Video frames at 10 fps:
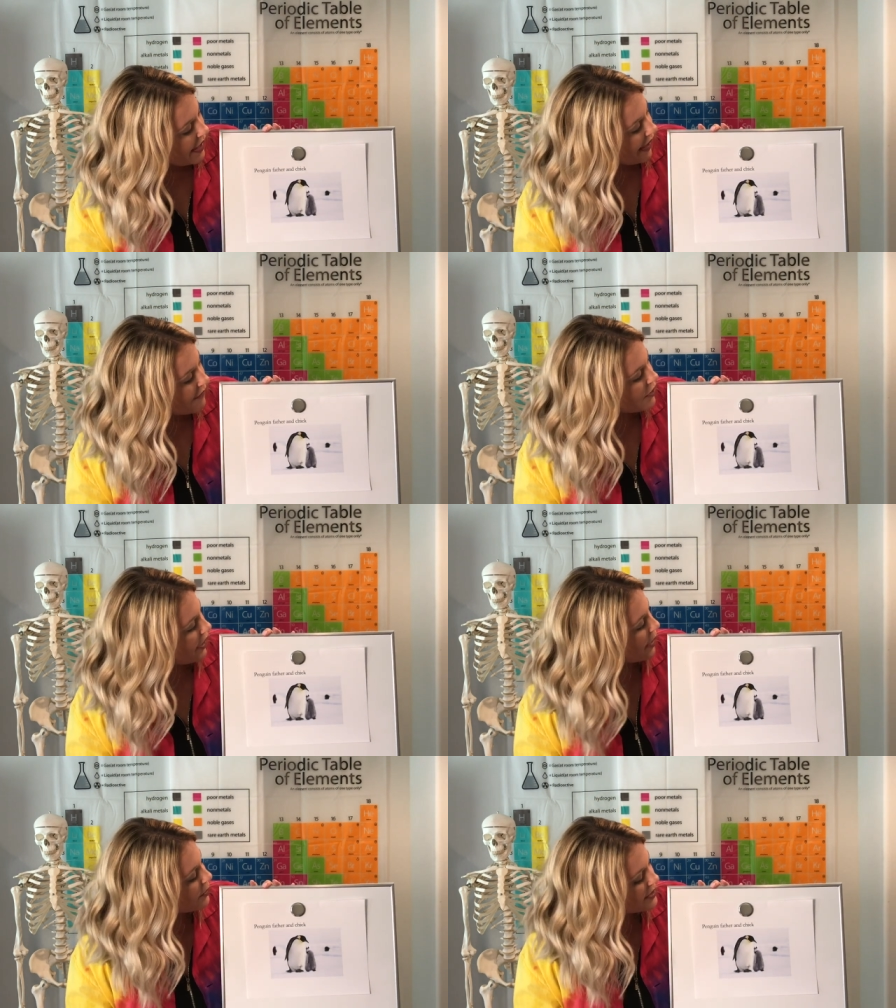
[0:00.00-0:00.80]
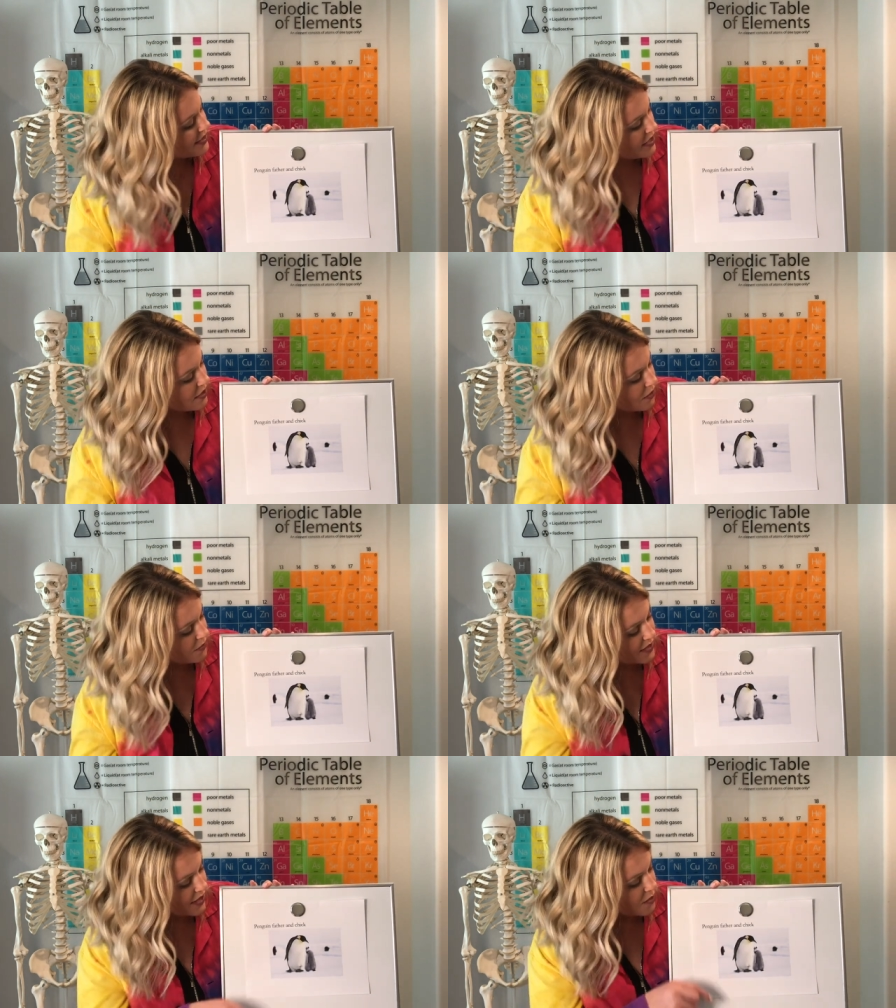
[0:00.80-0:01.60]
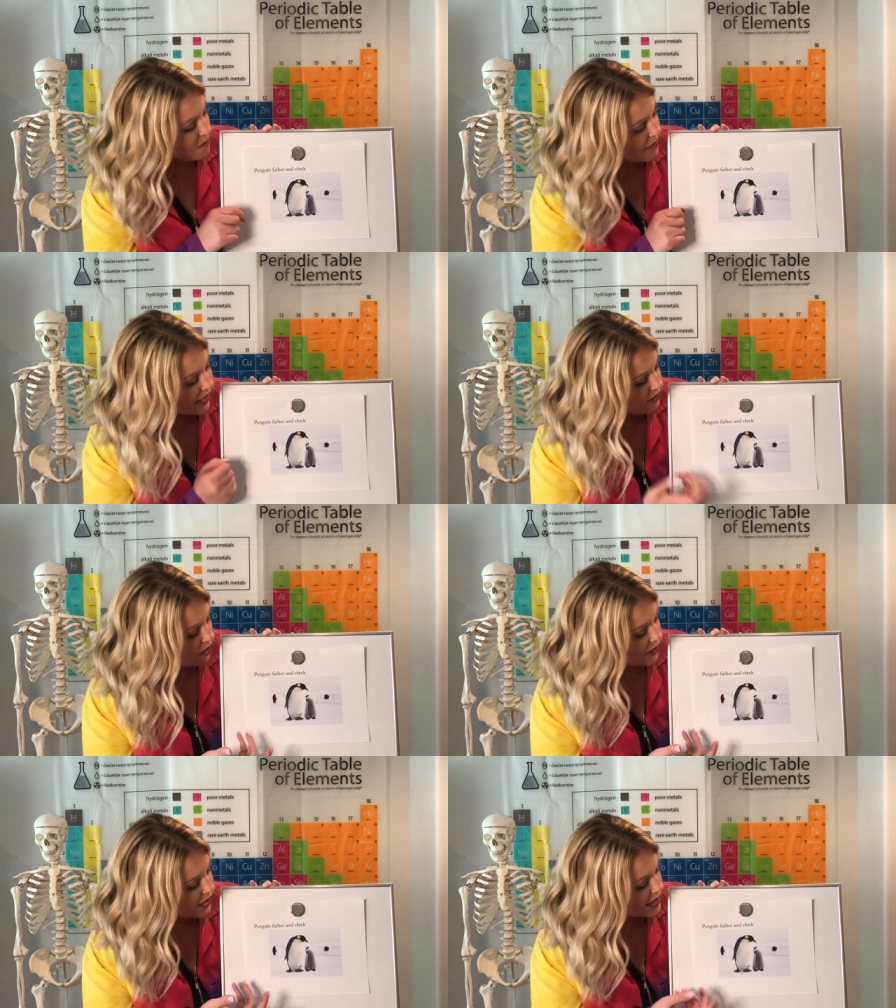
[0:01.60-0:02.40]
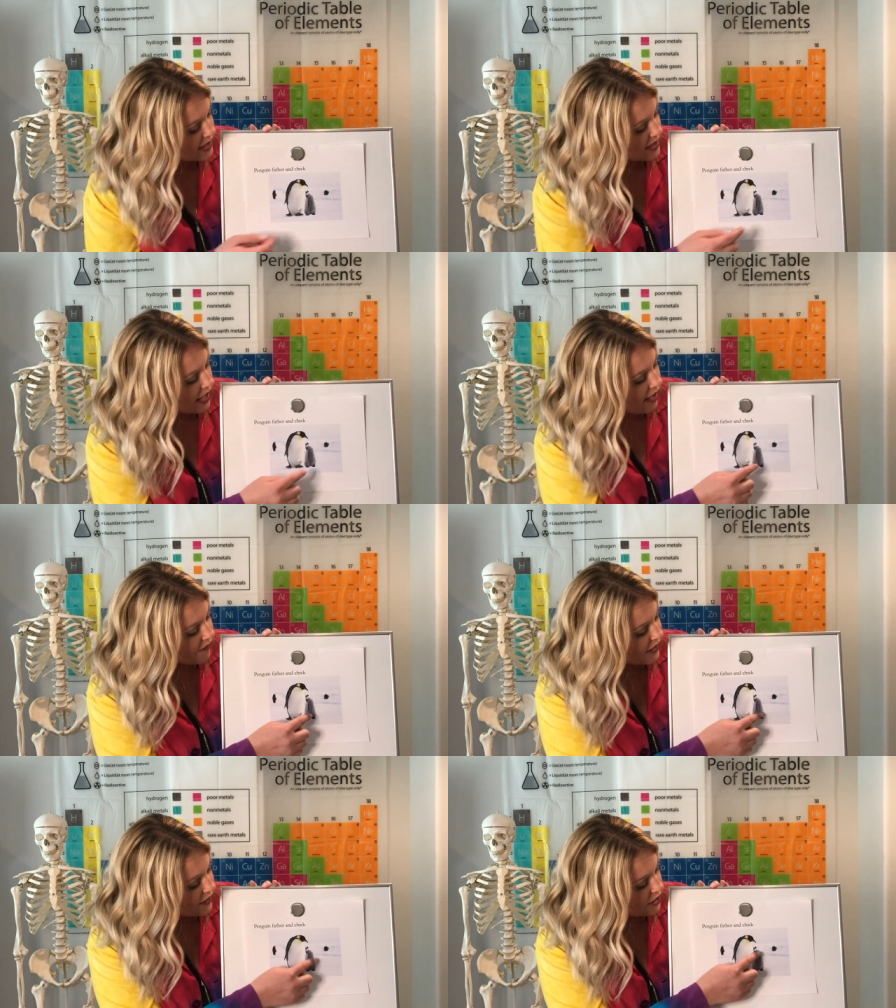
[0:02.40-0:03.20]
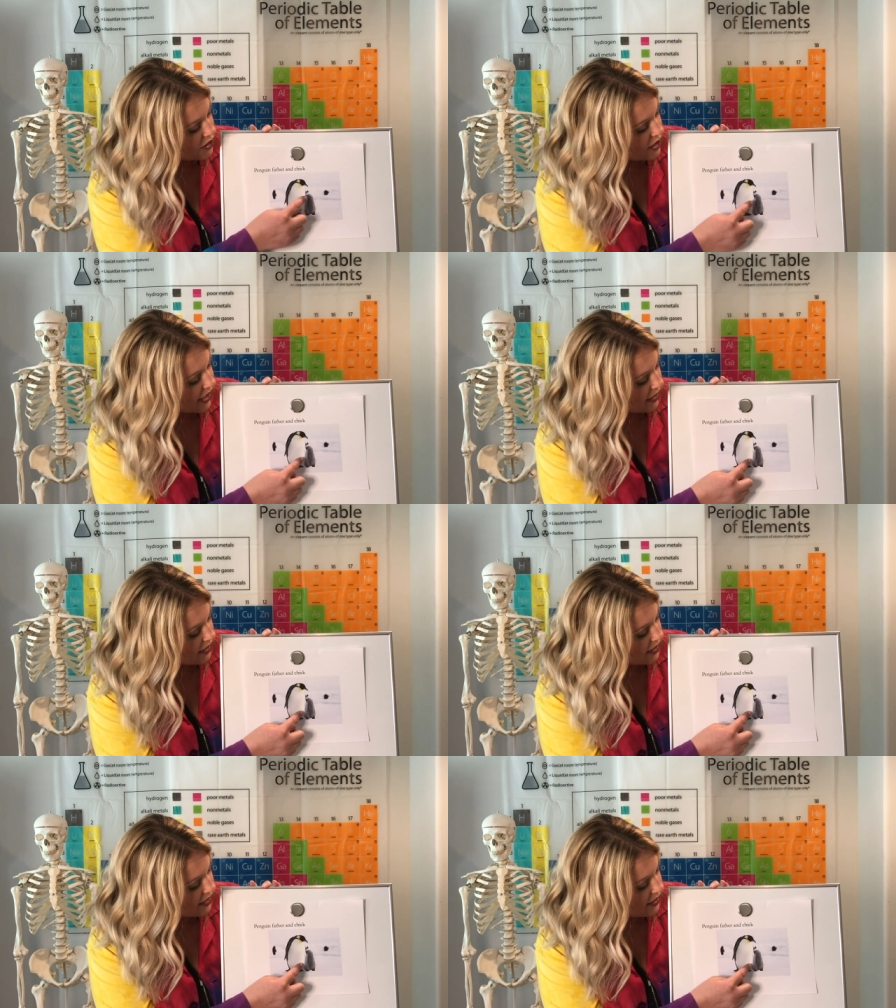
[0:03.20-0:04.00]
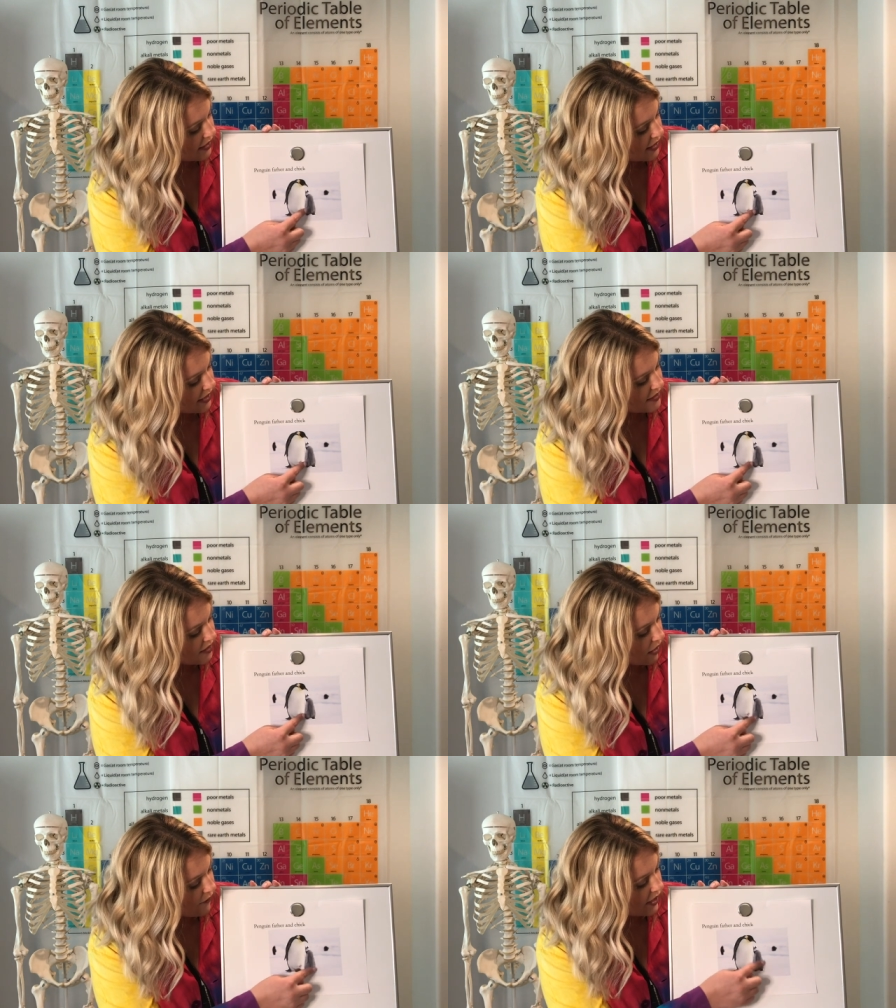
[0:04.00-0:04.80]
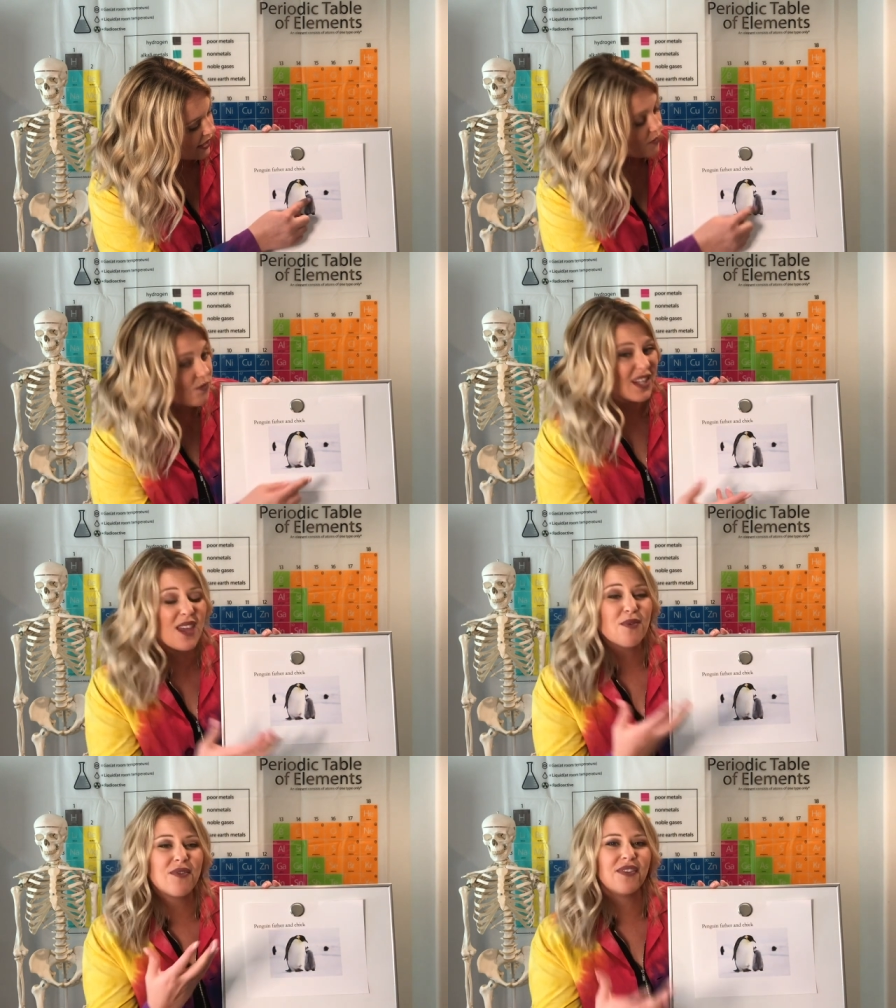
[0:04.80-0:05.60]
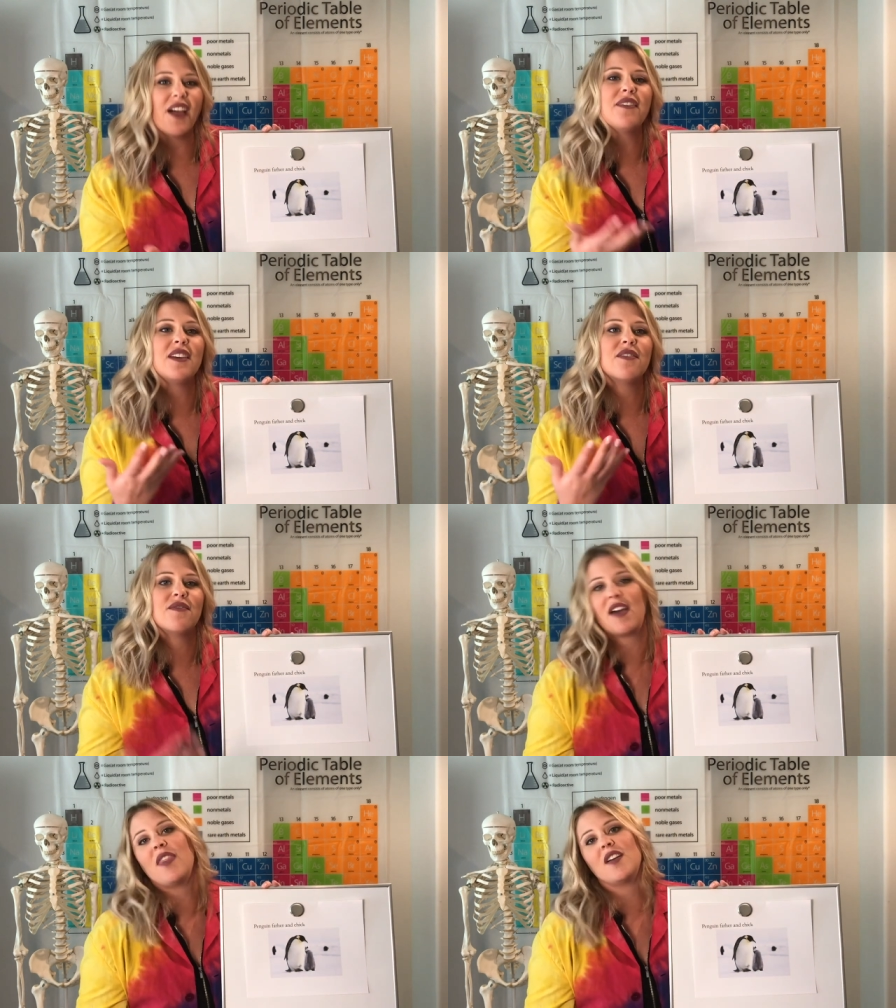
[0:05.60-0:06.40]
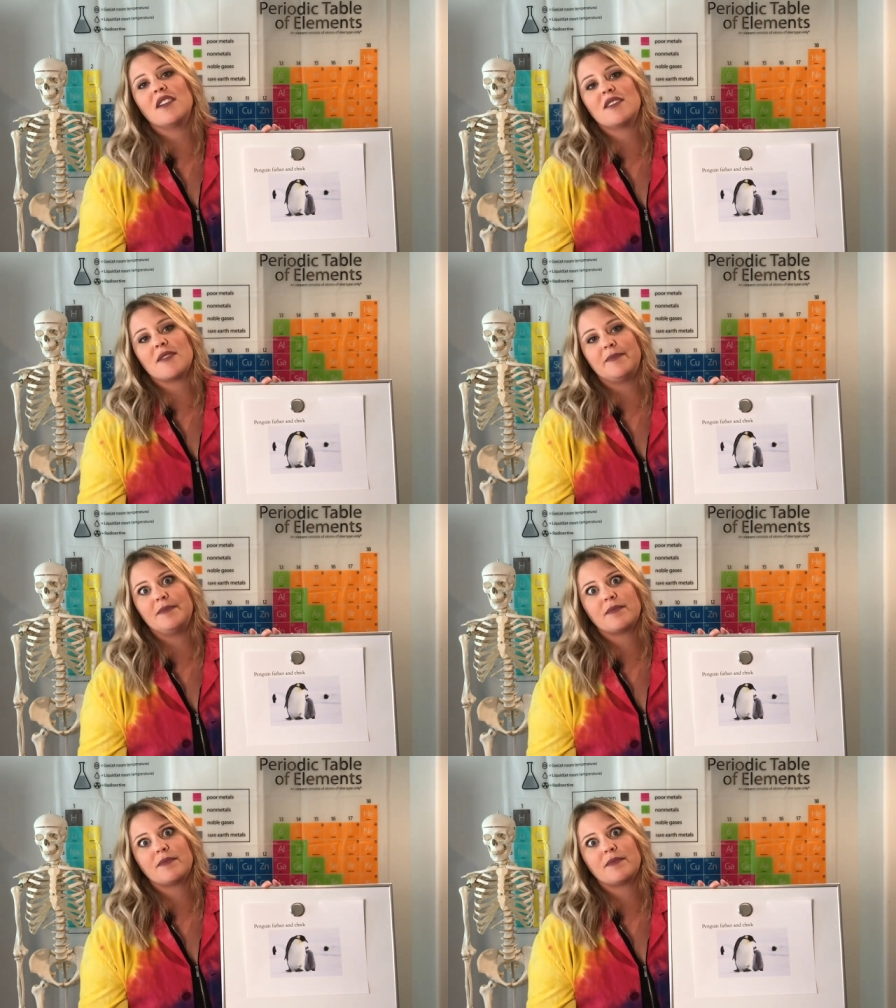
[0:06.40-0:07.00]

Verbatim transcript: If you're able to see closely, you may notice that the chick is covered in really fluffy feathers,